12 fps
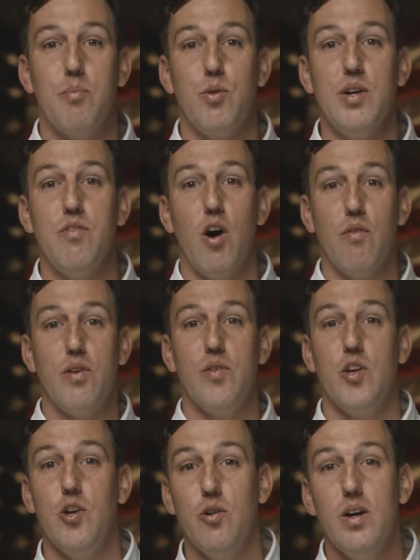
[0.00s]
brief
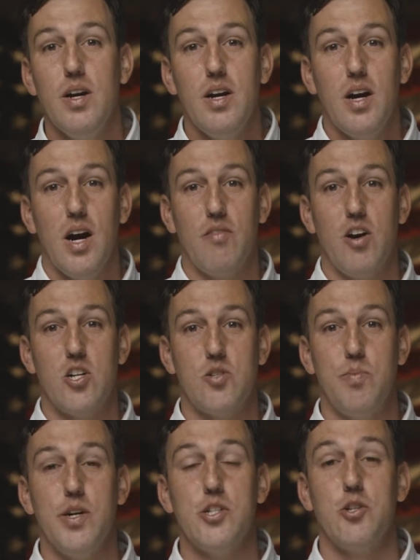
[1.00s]
overview of our
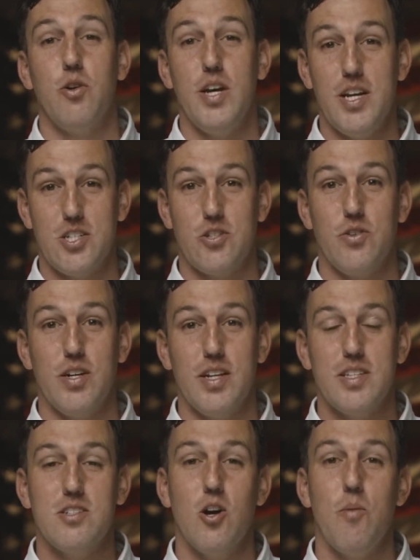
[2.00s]
spiritual history.
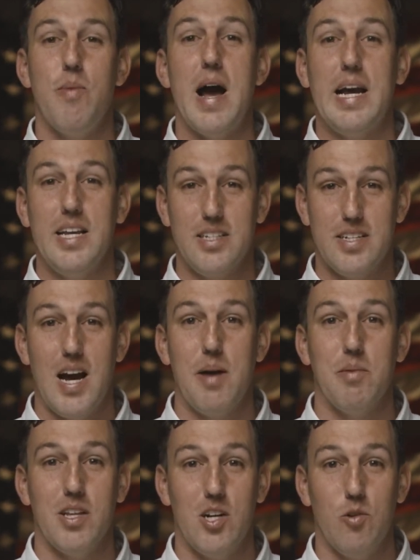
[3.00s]
Let's go back in
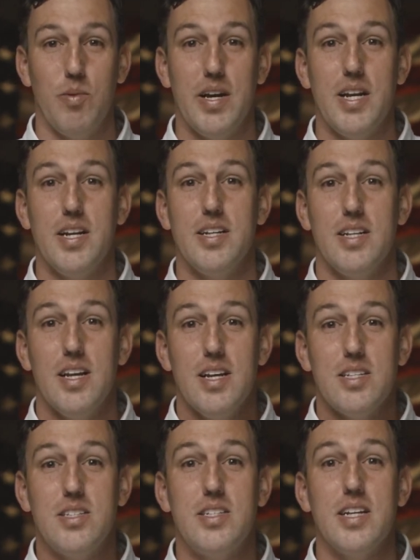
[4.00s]
time a little bit. In
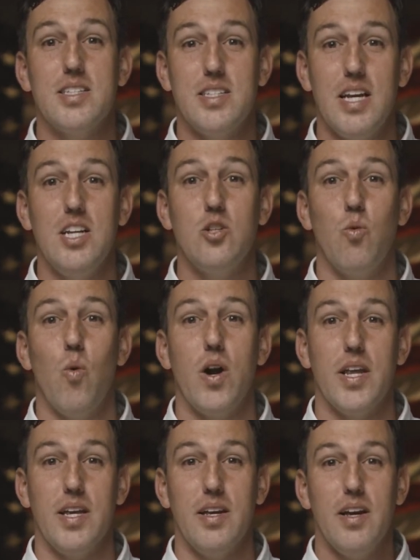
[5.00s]

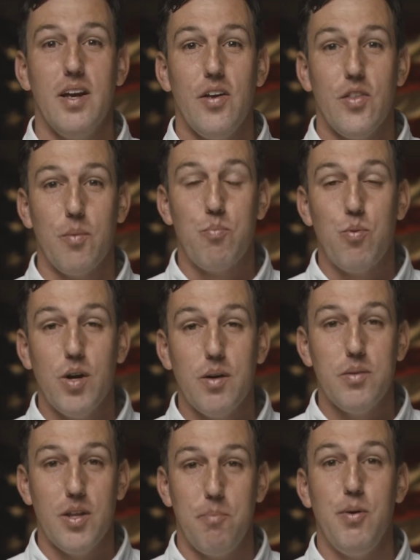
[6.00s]
1620, the,
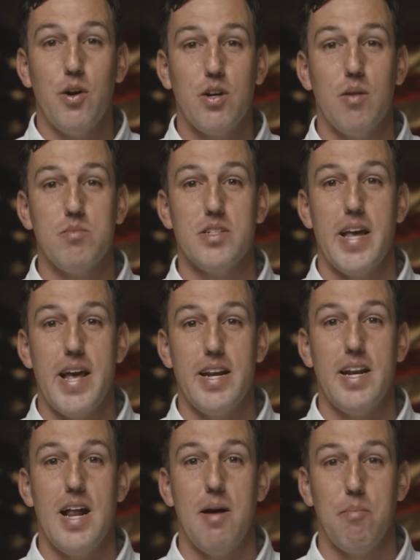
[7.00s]
the Pilgrims
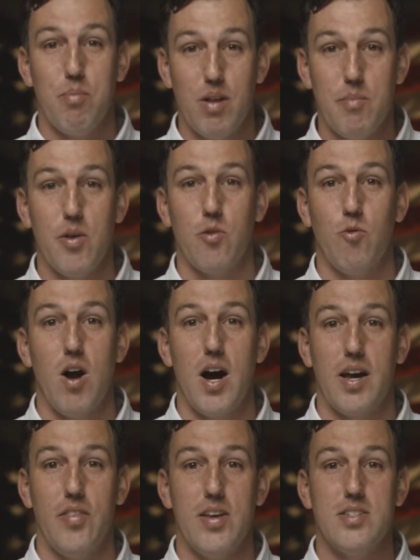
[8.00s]
landed at Plymouth
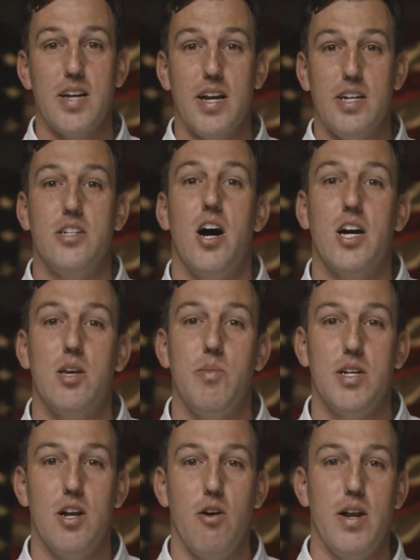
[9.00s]
Rock and they signed a
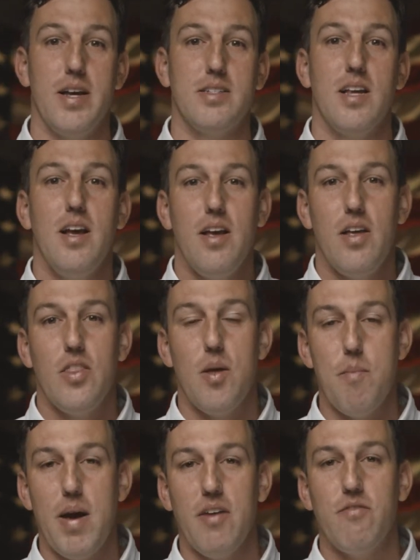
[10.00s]
document known as the
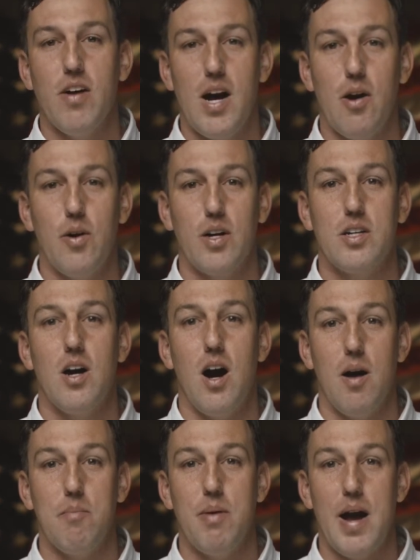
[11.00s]
Mayflower
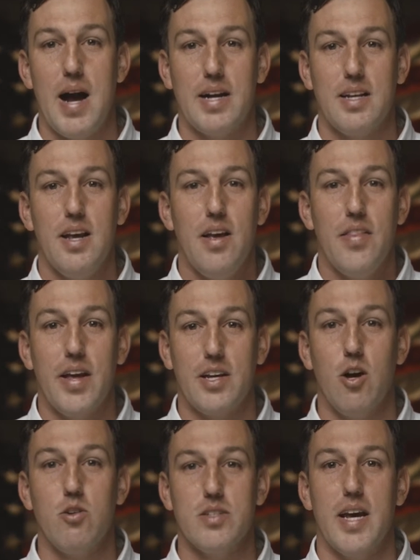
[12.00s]
Compact that
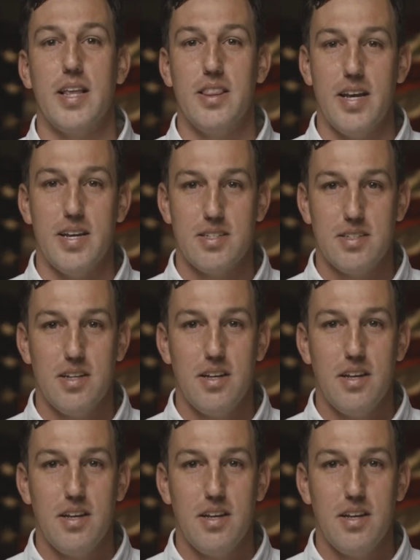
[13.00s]
goes like this